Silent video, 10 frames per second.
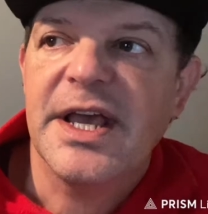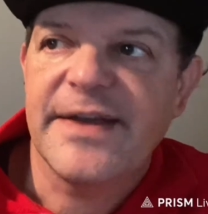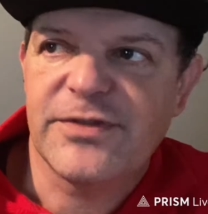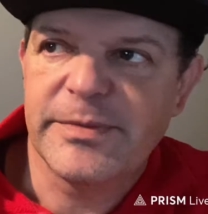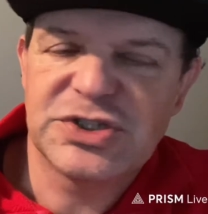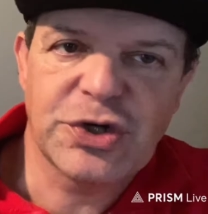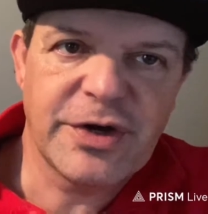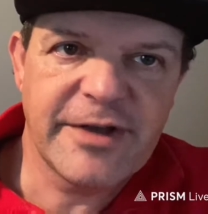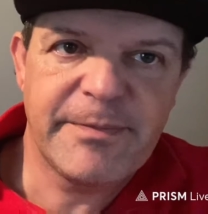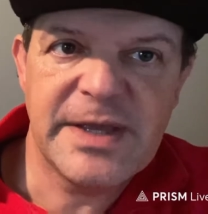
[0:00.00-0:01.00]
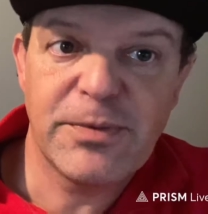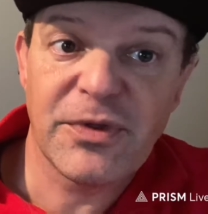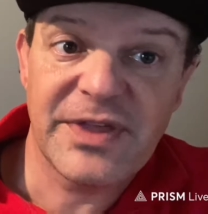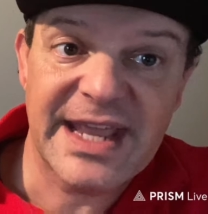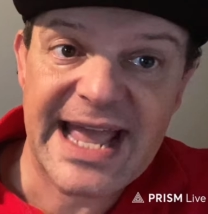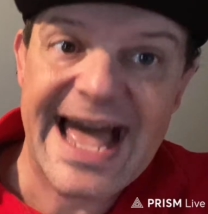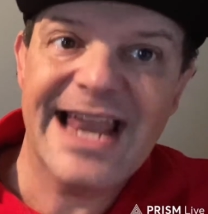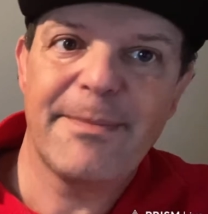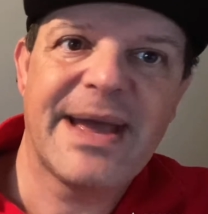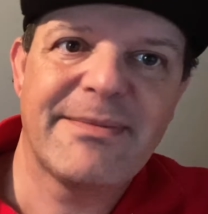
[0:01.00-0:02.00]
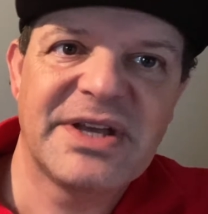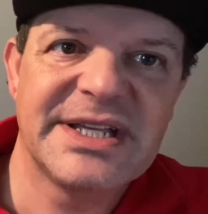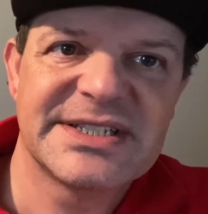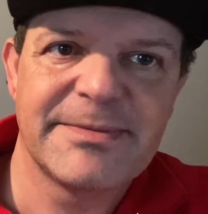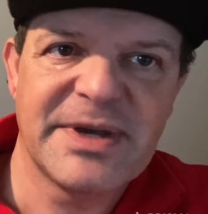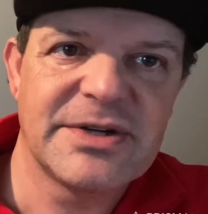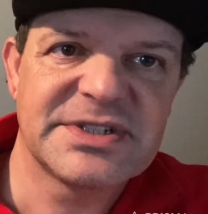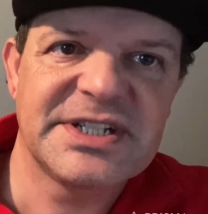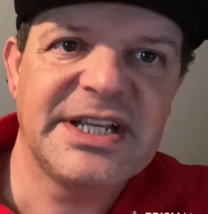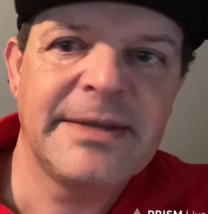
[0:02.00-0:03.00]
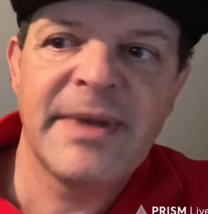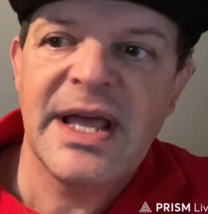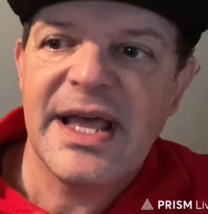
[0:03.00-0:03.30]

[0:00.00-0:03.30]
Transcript: If the majority of people think Alabama is the better team,